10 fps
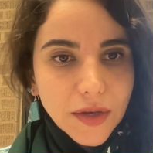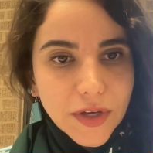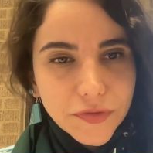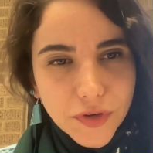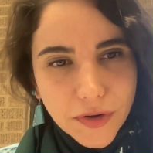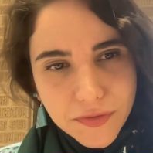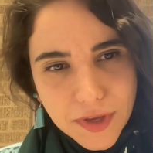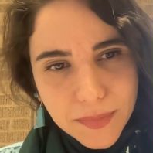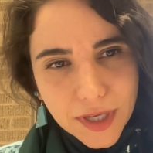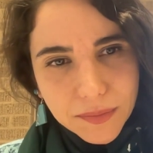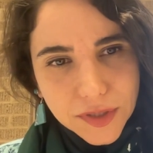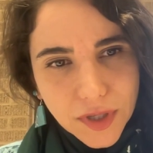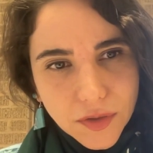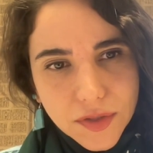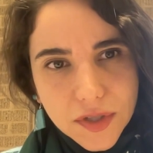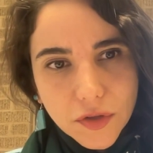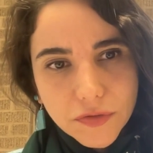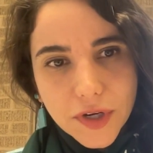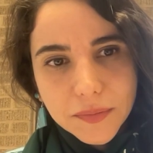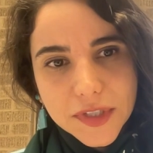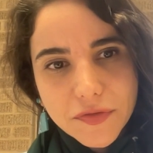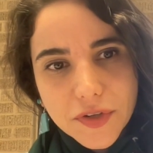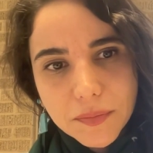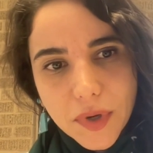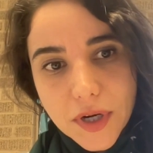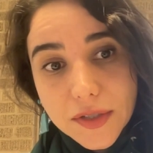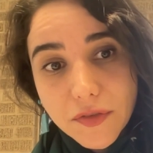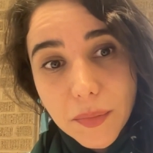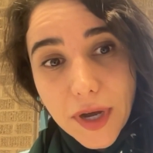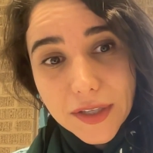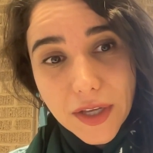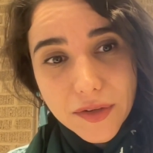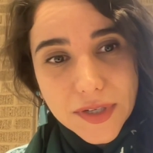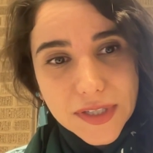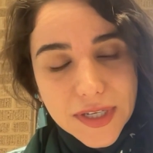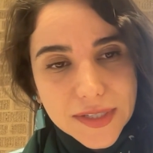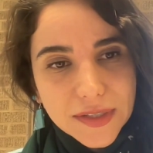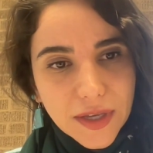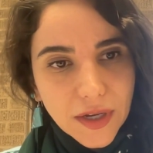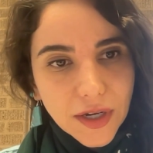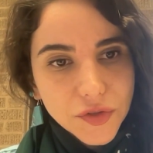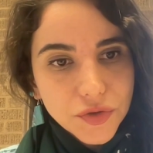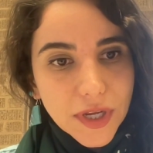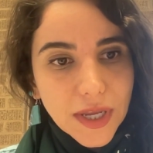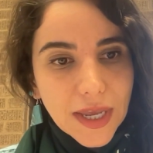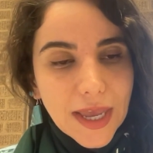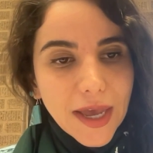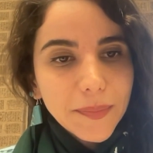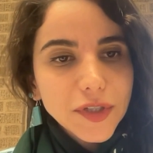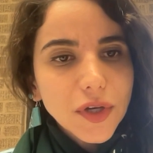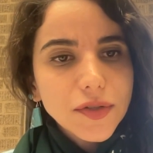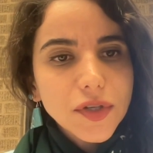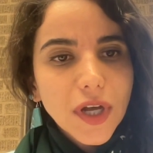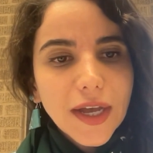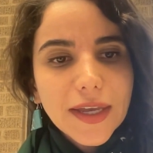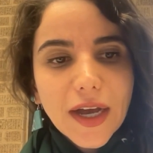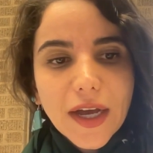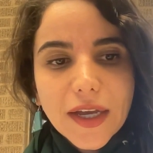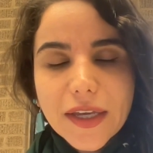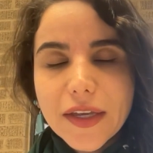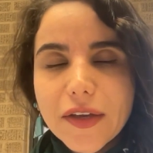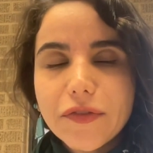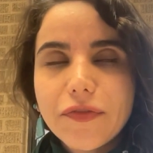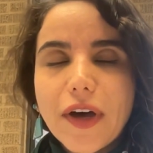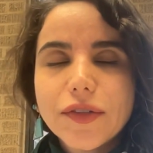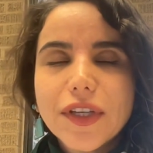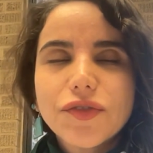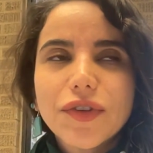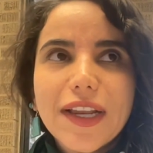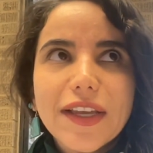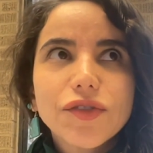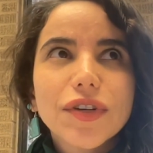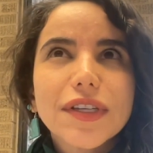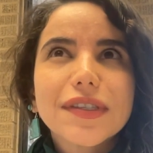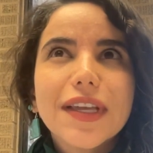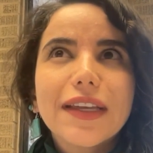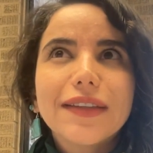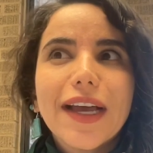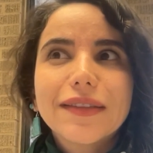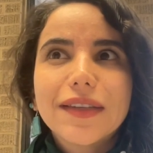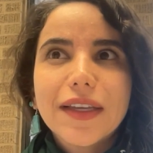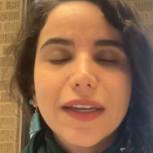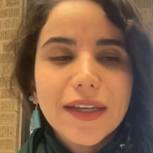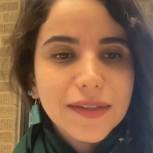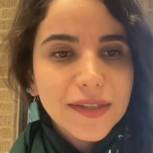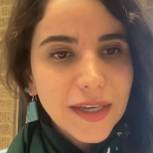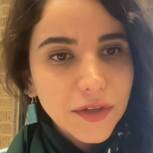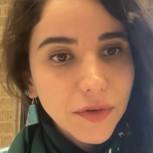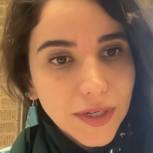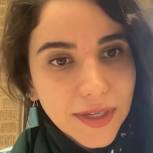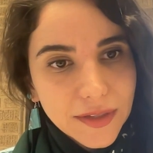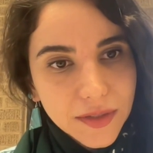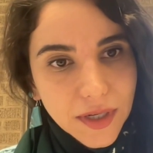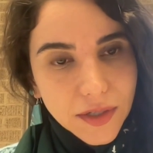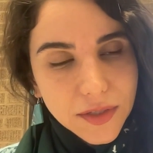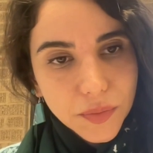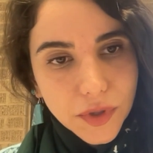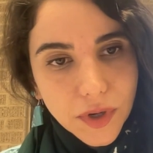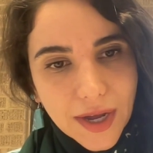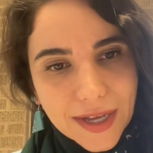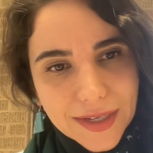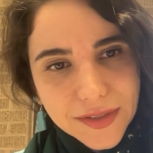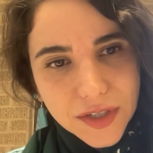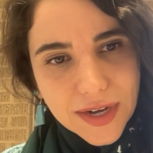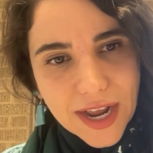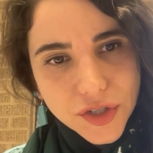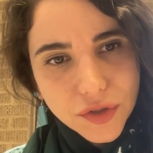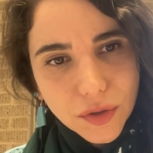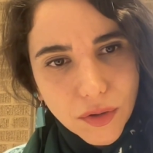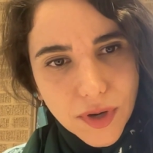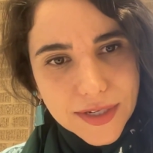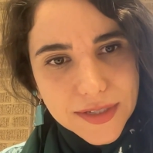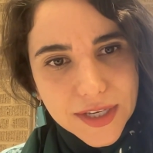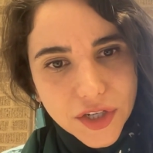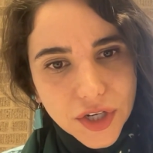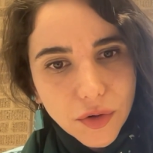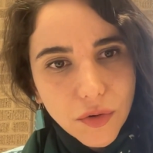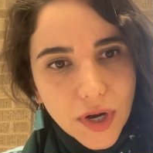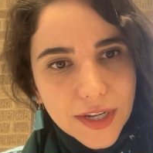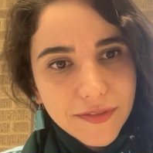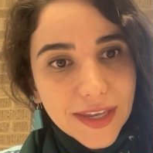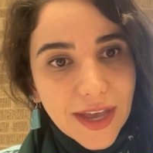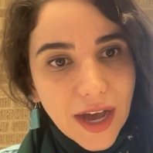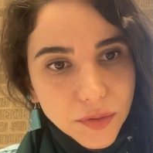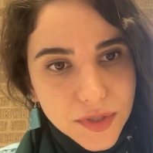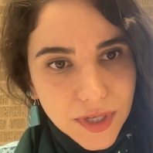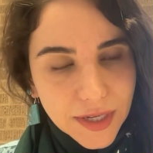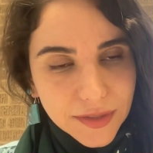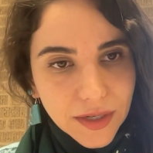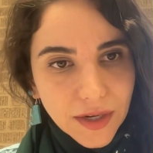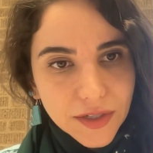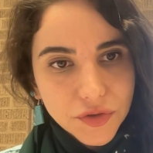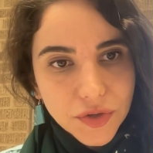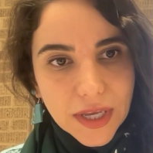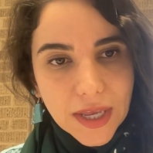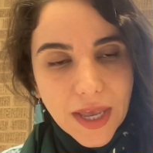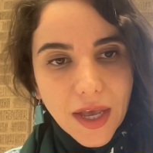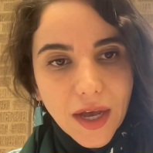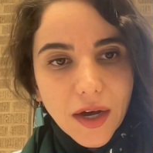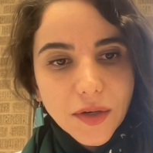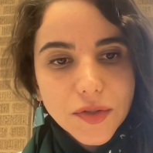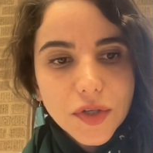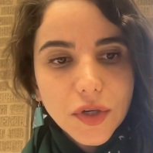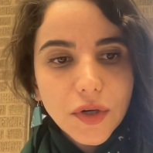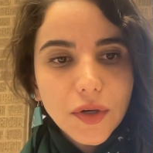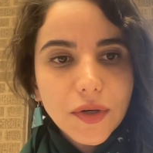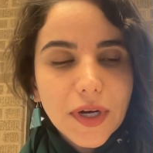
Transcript: From women, but also from different parts of minorities in the country. But also I found it really interesting that the Iranian diaspora and international organizations who are living outside the country also